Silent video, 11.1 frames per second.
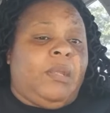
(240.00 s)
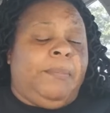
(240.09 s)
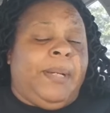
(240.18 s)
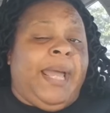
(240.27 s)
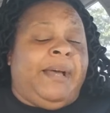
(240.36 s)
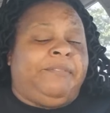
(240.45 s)

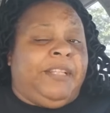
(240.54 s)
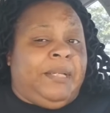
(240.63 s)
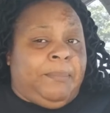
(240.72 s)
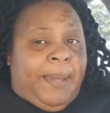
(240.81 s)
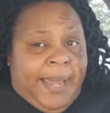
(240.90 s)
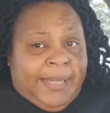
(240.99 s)
But after he
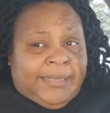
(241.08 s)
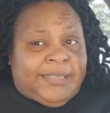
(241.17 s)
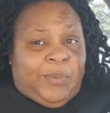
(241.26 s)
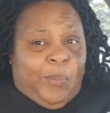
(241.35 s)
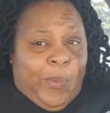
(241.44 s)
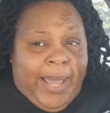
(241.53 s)
passed
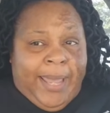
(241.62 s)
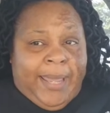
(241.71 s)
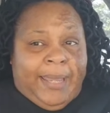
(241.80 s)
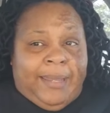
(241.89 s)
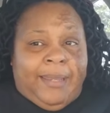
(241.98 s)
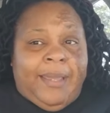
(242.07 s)

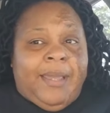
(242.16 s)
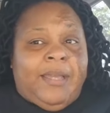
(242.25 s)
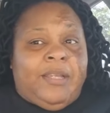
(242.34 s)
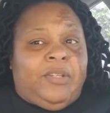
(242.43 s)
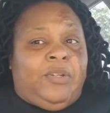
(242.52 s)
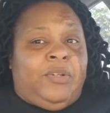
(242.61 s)
away,
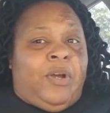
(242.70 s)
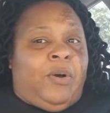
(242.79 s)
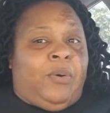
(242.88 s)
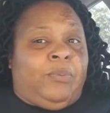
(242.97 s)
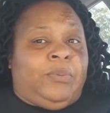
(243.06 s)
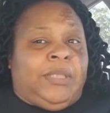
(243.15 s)
you
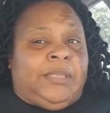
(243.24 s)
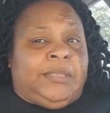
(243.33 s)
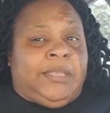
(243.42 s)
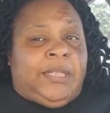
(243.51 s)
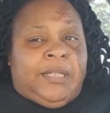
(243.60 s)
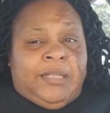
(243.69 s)
know, the
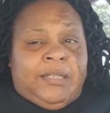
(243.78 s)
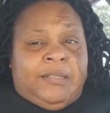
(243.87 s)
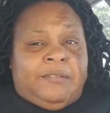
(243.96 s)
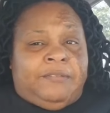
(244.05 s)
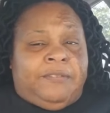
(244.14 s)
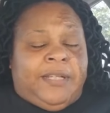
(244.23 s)

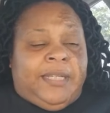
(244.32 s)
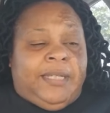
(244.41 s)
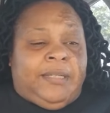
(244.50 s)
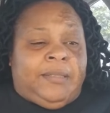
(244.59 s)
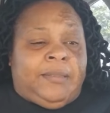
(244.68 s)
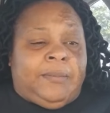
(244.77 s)
love for
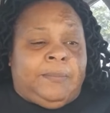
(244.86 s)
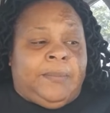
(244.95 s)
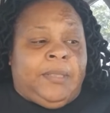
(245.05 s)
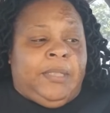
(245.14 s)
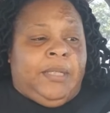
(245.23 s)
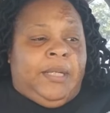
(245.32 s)
him
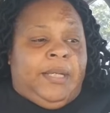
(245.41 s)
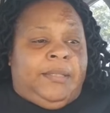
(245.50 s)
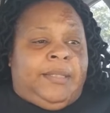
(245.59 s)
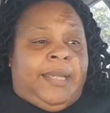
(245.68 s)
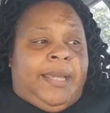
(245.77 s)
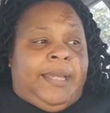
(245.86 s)

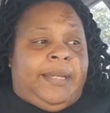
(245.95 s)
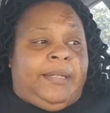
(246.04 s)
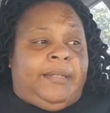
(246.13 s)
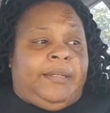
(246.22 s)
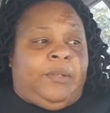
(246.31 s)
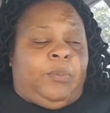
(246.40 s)
that
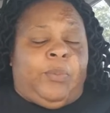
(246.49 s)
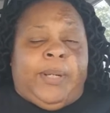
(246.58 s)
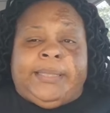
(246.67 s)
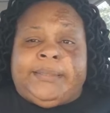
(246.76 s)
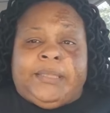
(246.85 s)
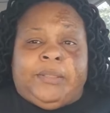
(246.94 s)
the
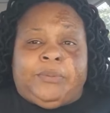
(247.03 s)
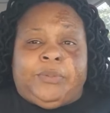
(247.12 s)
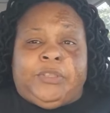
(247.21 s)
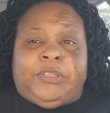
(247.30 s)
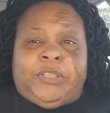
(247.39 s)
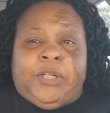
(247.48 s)
West Coast
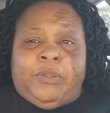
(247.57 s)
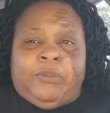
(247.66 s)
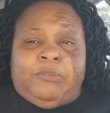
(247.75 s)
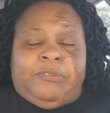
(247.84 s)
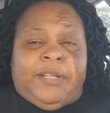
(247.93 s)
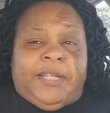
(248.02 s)

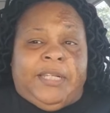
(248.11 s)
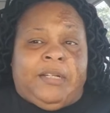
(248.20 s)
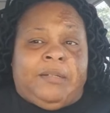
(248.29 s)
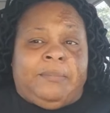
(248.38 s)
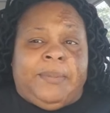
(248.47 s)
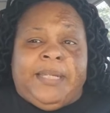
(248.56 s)
show for
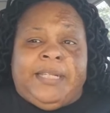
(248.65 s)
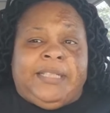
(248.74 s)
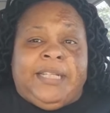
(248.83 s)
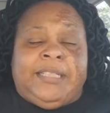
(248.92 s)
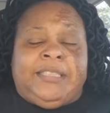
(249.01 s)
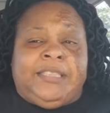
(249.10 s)
him,
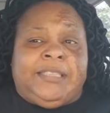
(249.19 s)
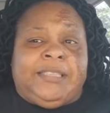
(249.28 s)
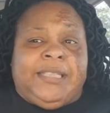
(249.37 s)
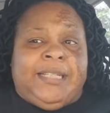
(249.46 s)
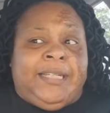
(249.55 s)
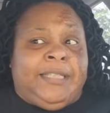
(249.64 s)
it
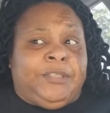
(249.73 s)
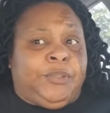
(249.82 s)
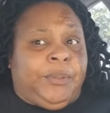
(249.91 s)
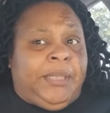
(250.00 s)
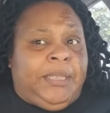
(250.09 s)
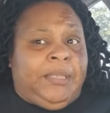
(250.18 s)
just
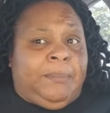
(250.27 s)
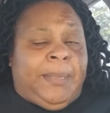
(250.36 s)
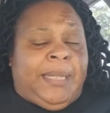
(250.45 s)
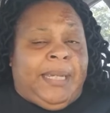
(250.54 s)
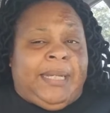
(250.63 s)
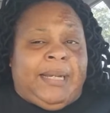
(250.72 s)
intrigued
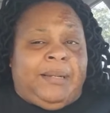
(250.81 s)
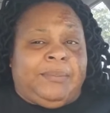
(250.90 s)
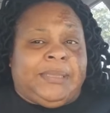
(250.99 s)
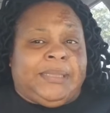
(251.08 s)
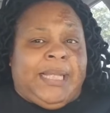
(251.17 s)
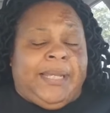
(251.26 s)
me. And I
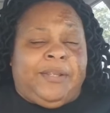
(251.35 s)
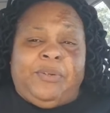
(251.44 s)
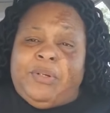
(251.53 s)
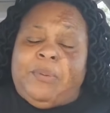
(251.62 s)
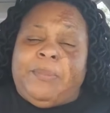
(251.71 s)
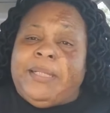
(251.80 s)
was like, you
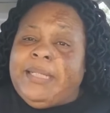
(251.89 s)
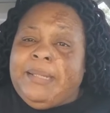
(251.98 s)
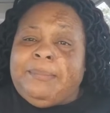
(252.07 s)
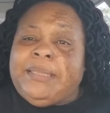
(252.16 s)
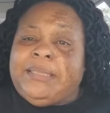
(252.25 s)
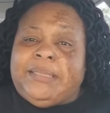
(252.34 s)
know what, let
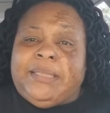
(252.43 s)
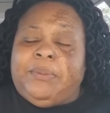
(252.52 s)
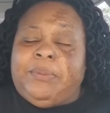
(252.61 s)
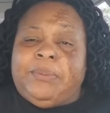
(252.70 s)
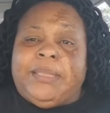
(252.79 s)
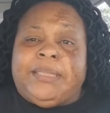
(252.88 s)
me see
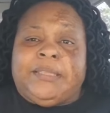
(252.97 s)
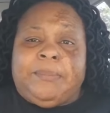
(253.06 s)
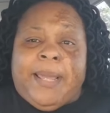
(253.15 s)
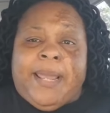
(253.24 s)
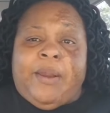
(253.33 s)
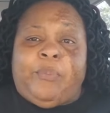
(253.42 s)
who this
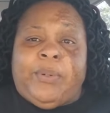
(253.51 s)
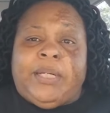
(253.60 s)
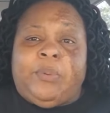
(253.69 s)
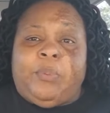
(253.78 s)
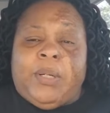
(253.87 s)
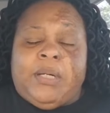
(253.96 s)
man
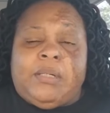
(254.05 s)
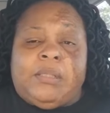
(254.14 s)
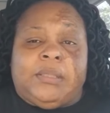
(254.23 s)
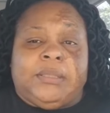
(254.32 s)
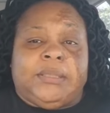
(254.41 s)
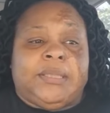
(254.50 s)
really
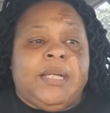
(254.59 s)
was.